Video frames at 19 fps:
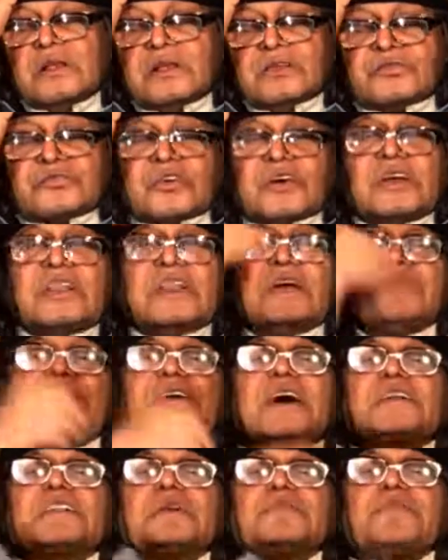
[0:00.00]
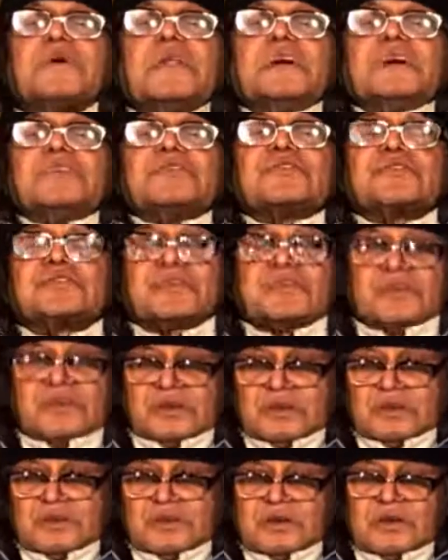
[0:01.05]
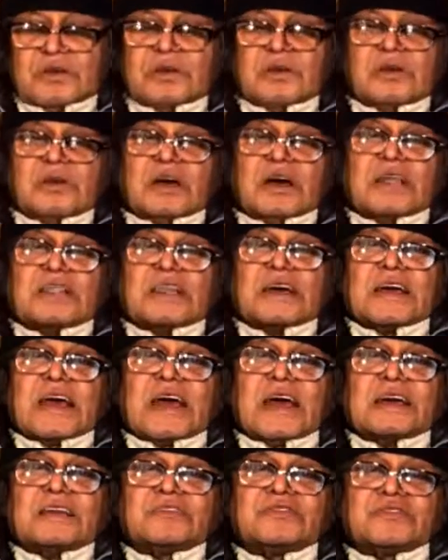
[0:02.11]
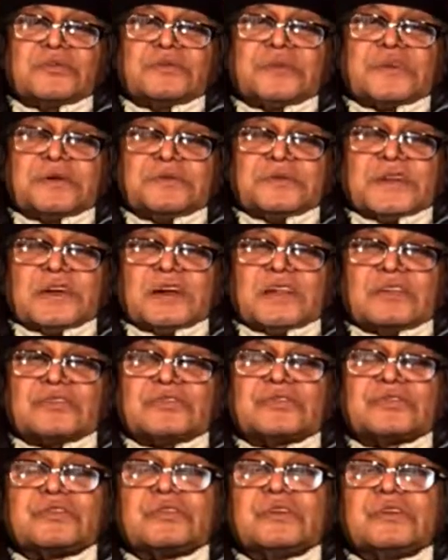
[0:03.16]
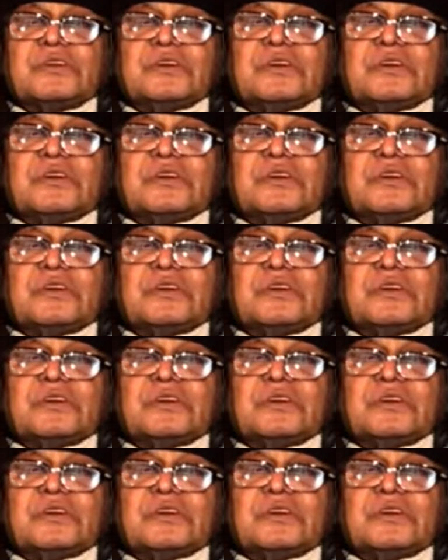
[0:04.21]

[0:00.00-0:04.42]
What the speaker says: So, in effect, the police and the gangs of criminals